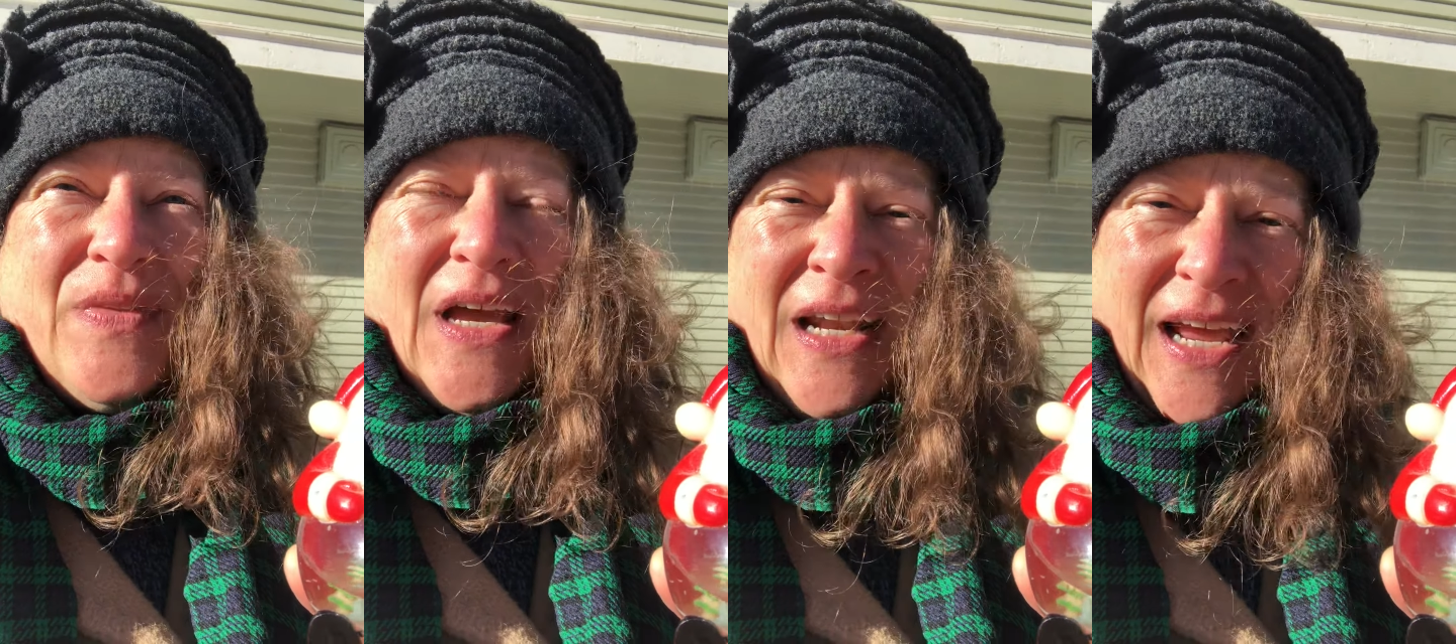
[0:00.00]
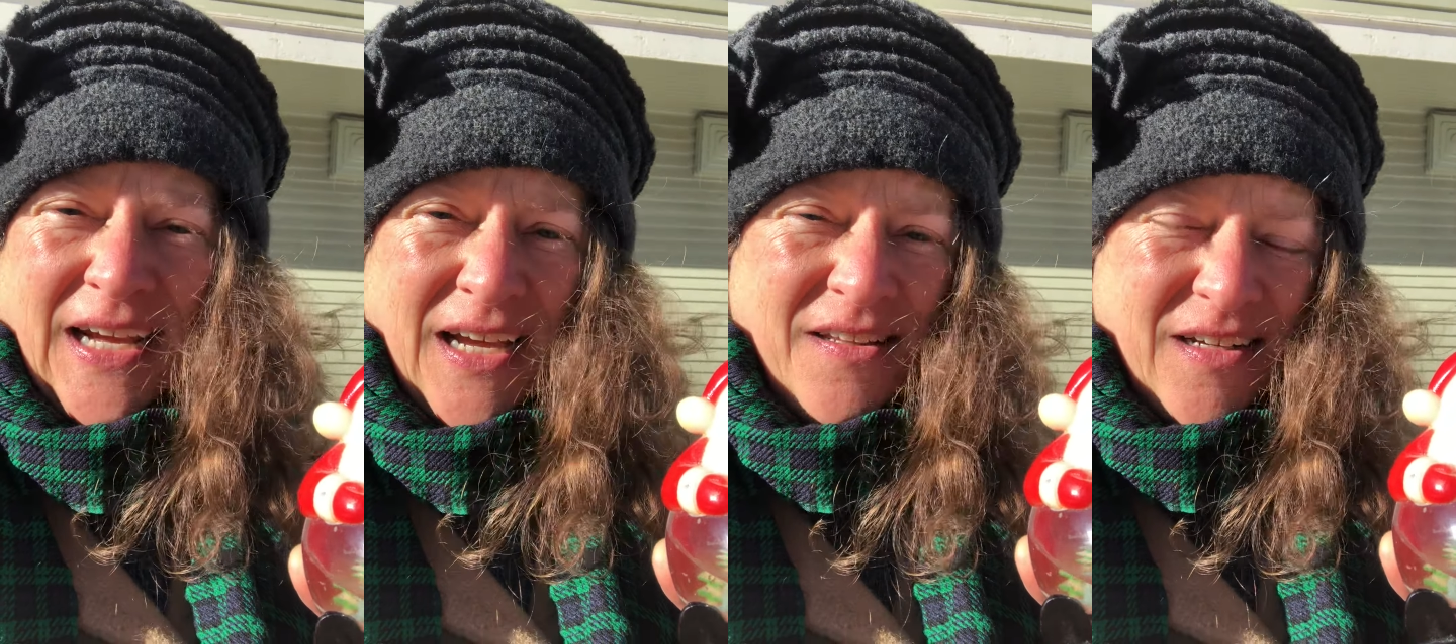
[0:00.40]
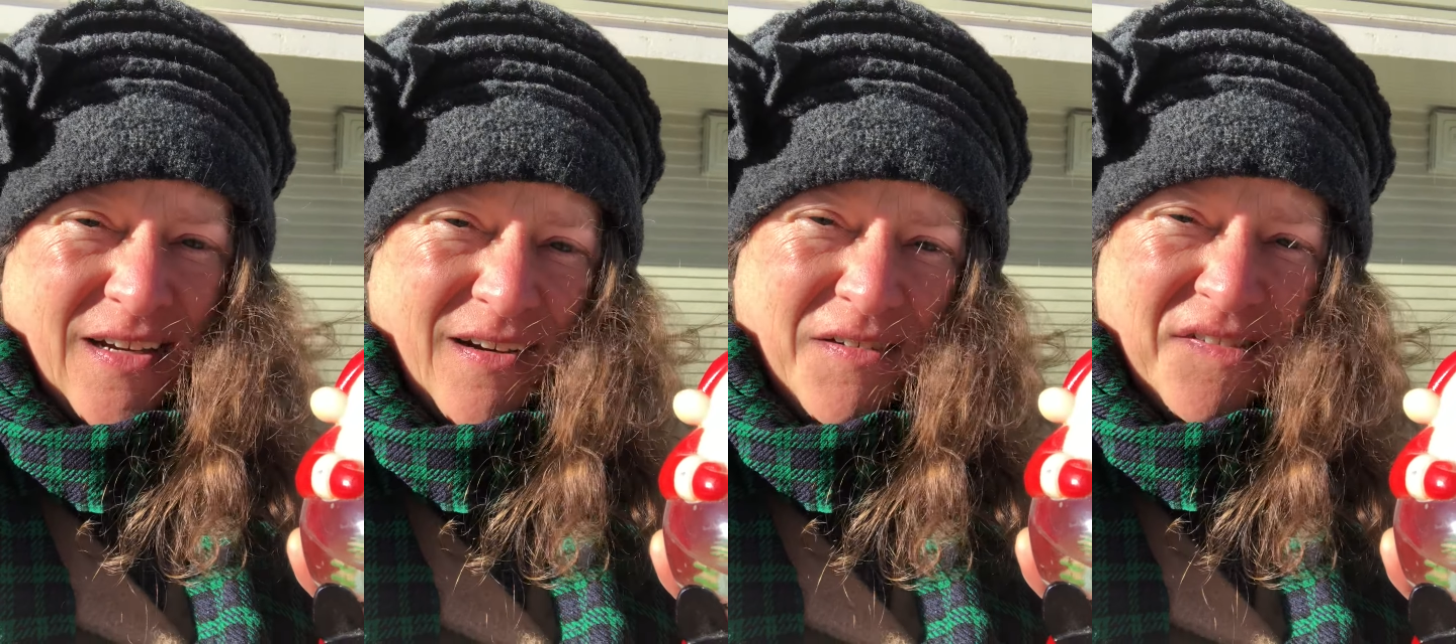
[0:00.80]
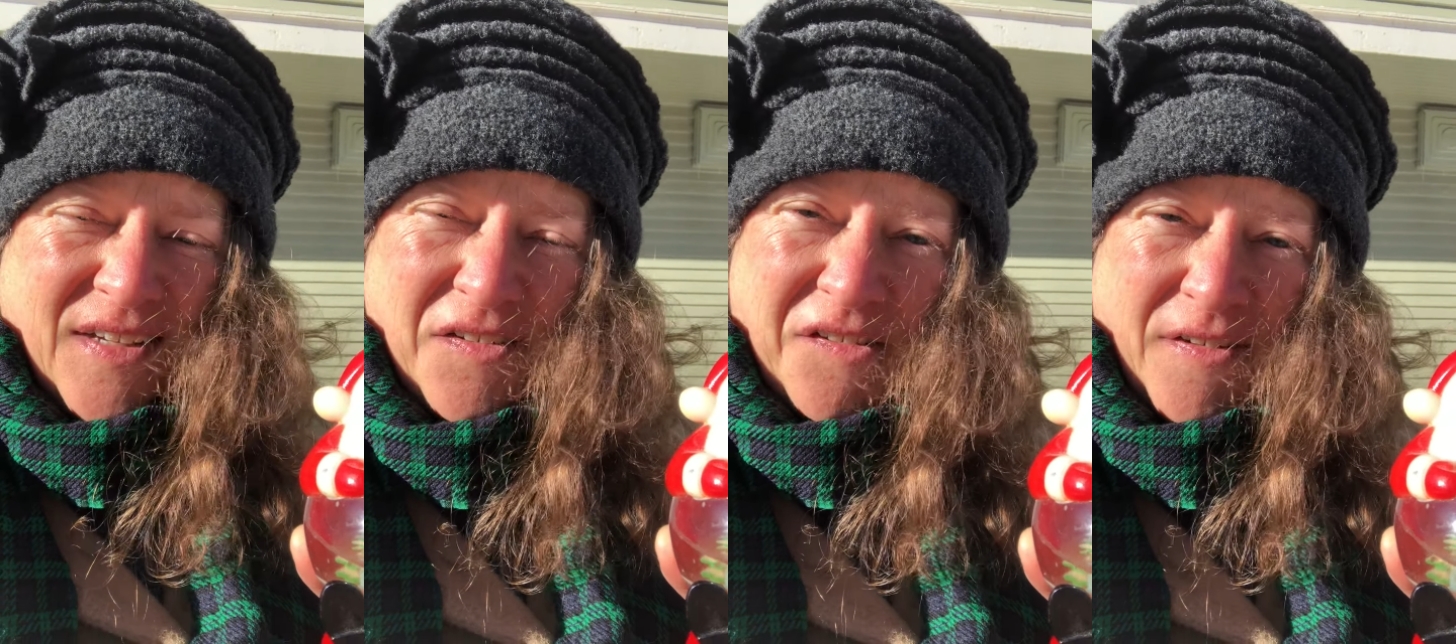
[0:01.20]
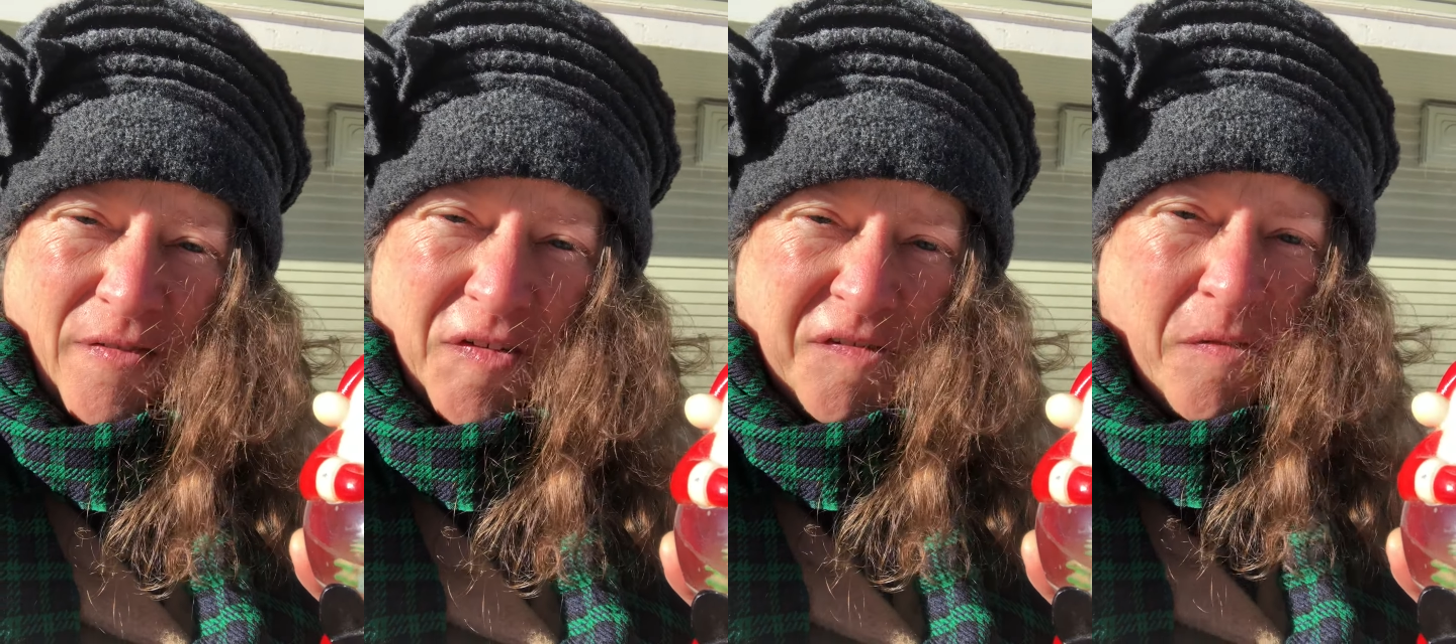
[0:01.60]
Unlike other years, that
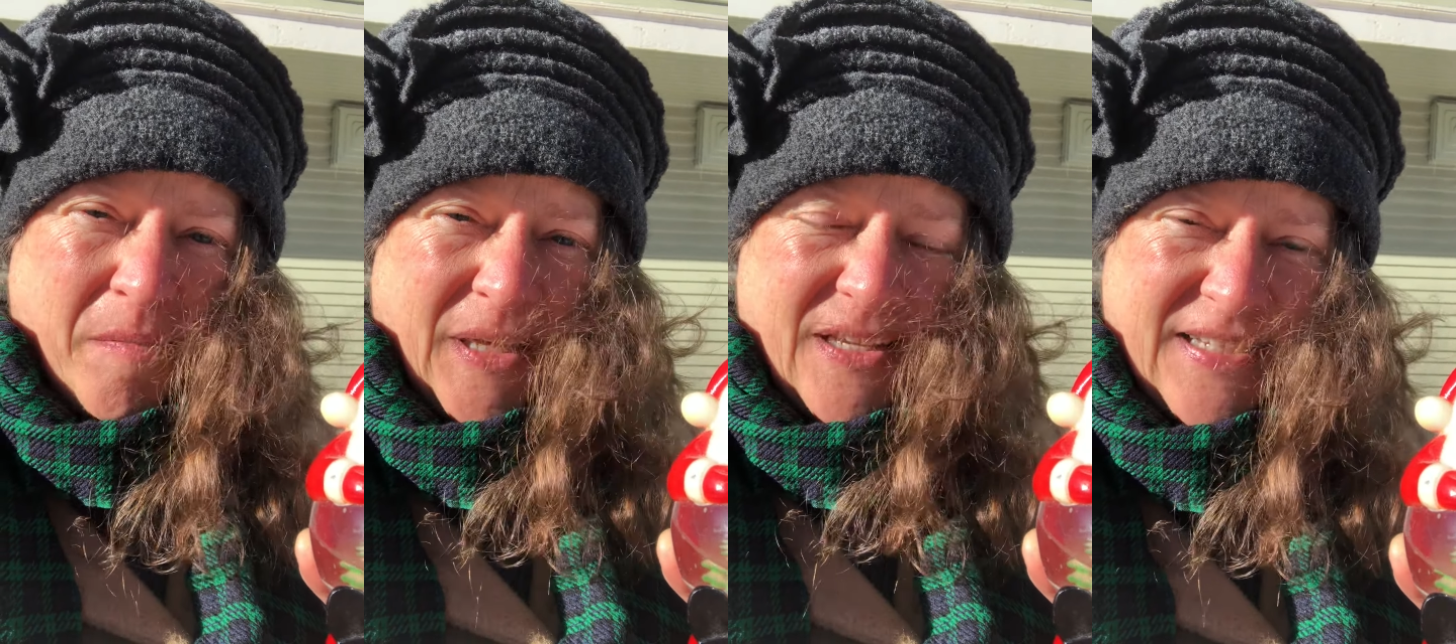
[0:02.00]
service will be